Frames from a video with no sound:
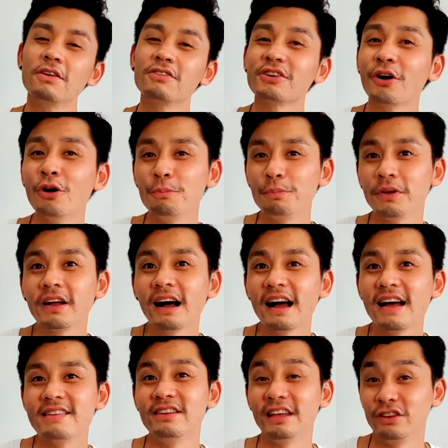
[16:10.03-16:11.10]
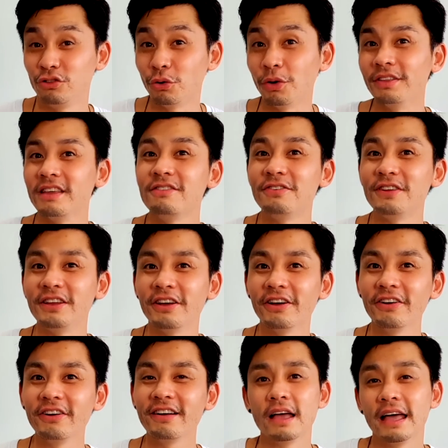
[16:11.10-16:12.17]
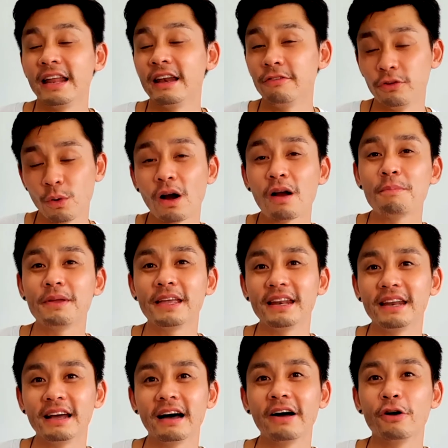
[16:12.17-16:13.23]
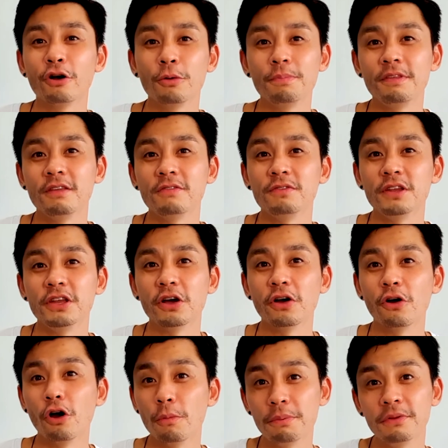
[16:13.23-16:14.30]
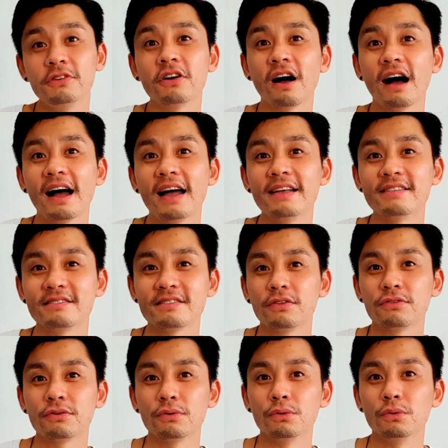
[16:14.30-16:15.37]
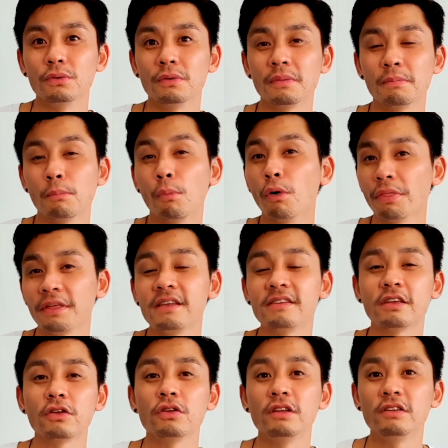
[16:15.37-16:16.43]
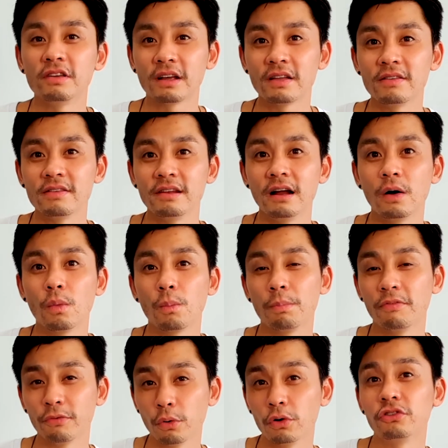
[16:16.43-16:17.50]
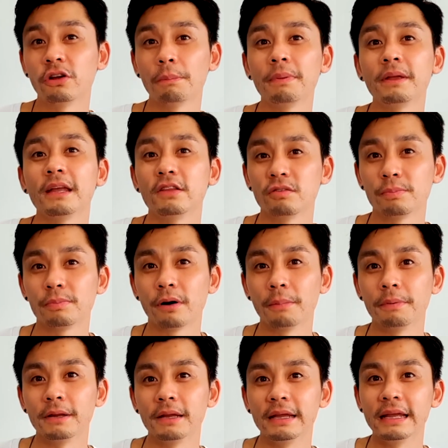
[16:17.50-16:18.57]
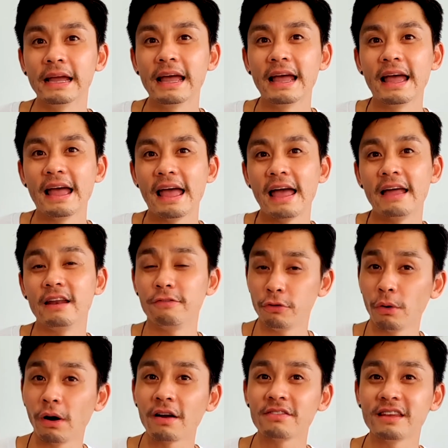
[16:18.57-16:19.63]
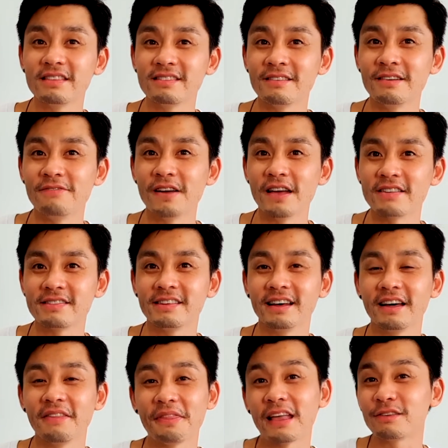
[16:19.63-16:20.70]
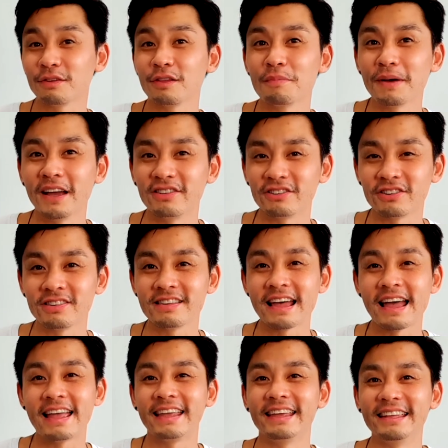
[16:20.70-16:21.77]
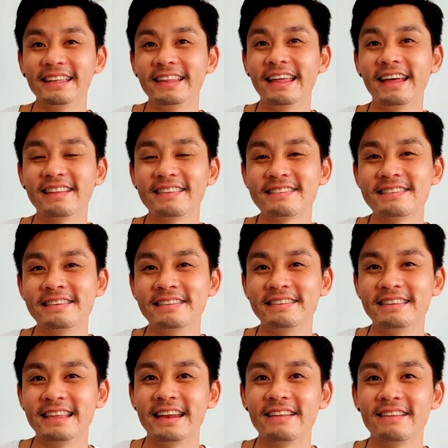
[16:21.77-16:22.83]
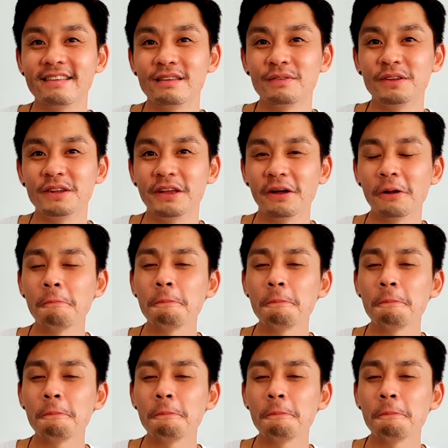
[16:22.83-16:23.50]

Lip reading: I hope you guys enjoyed this video. And if you are a beginner, I hope this video opens your eyes to more things that you need to consider before jumping into property. And if you are a seasoned investor, thanks for the patience to hanging in there to the end of this video.